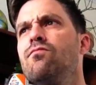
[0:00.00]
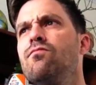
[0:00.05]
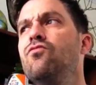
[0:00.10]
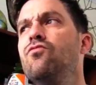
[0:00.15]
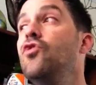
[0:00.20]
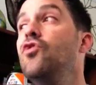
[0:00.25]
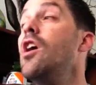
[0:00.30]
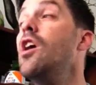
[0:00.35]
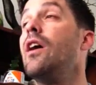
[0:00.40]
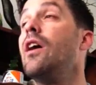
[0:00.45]

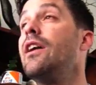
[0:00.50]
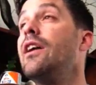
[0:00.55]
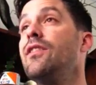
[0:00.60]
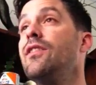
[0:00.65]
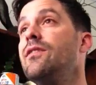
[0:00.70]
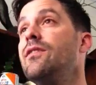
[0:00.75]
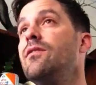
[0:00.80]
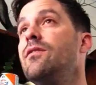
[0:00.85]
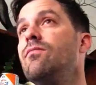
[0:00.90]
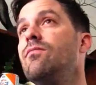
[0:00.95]
No, I
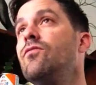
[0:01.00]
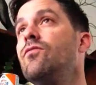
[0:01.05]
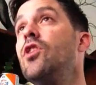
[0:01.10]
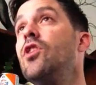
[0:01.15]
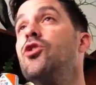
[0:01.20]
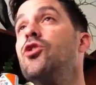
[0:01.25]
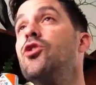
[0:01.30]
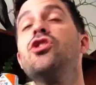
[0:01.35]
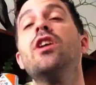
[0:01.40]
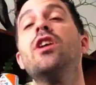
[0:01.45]
don't. No,
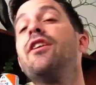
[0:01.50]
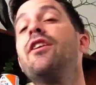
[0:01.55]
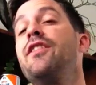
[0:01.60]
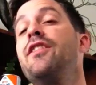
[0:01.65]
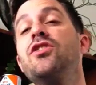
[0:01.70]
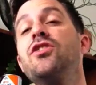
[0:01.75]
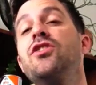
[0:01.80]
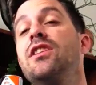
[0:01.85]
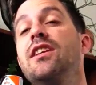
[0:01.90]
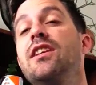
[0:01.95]
I don't
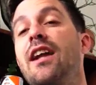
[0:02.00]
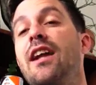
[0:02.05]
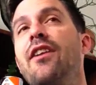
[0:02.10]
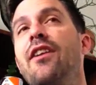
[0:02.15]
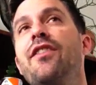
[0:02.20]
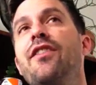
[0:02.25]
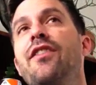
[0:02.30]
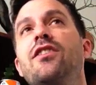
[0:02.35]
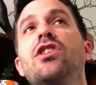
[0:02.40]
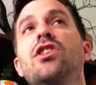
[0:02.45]
think she did.
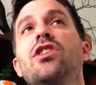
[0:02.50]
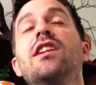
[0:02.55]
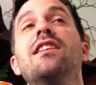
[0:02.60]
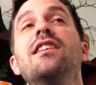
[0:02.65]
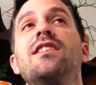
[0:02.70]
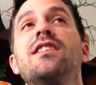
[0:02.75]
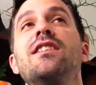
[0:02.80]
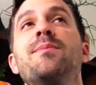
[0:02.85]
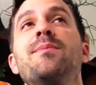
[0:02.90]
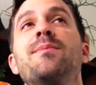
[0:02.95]
She
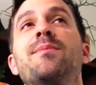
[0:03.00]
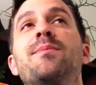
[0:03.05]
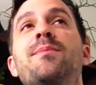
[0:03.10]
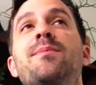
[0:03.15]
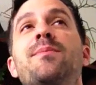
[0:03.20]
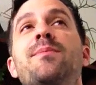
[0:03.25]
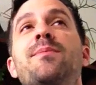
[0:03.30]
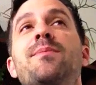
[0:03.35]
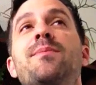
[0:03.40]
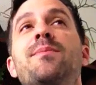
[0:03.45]
didn't expect
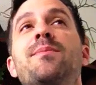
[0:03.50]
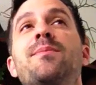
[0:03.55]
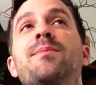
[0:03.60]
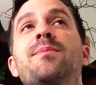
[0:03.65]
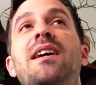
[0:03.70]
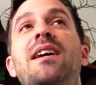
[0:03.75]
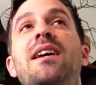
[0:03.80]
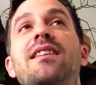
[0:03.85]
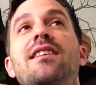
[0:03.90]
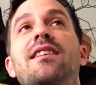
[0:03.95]

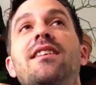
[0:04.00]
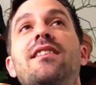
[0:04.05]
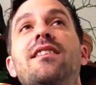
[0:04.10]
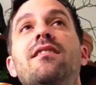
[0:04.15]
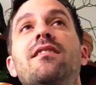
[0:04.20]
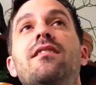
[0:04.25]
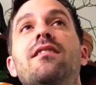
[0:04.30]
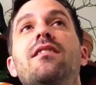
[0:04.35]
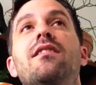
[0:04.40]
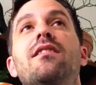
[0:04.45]

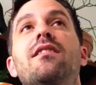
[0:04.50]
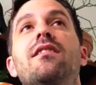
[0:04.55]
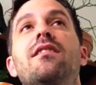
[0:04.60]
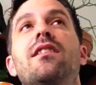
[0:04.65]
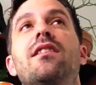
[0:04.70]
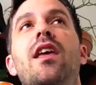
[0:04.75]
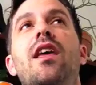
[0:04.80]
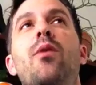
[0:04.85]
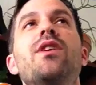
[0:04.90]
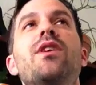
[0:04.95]
it.
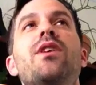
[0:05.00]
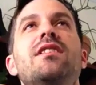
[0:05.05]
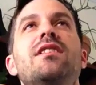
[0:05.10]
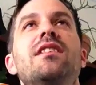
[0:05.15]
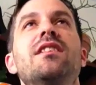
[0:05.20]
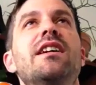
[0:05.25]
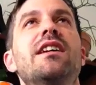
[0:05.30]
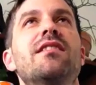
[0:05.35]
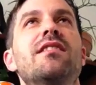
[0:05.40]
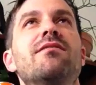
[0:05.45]
It
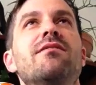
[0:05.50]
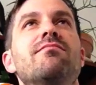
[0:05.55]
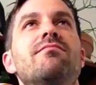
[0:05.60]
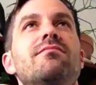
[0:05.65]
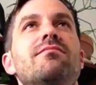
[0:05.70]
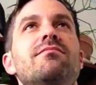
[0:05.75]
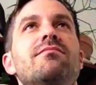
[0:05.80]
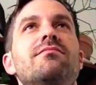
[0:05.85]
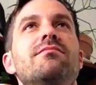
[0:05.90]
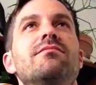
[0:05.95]
wasn't
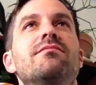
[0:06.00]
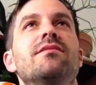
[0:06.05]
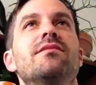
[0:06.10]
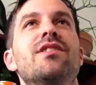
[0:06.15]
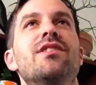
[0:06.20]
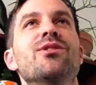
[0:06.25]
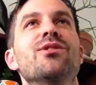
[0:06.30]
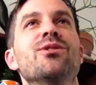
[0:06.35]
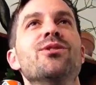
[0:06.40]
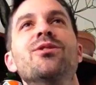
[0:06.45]
oh,
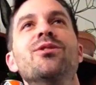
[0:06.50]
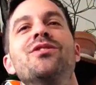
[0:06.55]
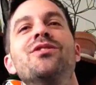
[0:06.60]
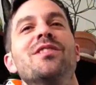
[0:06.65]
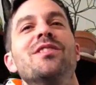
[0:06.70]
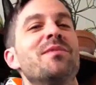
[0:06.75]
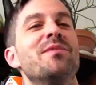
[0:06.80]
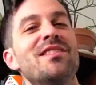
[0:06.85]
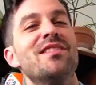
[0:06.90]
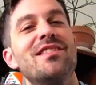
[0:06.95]
something's
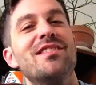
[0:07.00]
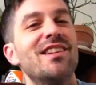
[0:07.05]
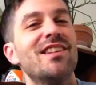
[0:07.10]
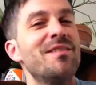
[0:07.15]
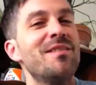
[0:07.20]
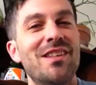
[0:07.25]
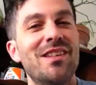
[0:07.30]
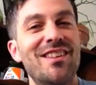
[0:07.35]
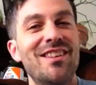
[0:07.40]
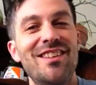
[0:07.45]

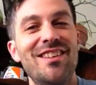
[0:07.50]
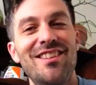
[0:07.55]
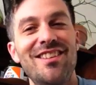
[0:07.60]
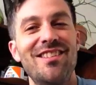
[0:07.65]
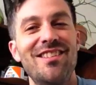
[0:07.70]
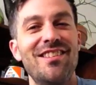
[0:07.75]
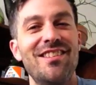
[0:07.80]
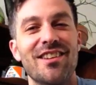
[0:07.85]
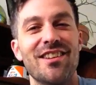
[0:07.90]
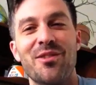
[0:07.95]
coming. It
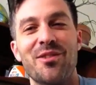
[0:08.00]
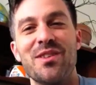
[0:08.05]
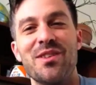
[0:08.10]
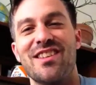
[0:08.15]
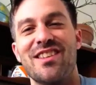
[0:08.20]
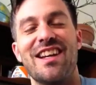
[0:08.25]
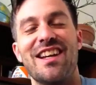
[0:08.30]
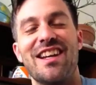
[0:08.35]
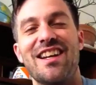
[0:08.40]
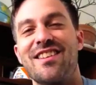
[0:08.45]
wasn't anything
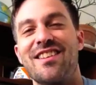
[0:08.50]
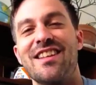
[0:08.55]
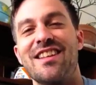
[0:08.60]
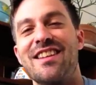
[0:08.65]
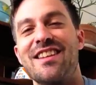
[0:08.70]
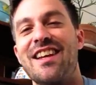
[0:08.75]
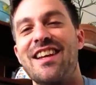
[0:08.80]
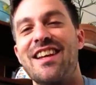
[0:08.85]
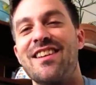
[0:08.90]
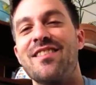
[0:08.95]
like that.
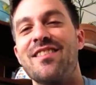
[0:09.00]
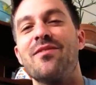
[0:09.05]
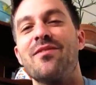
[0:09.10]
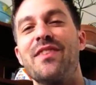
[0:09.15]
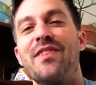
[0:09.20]
It was.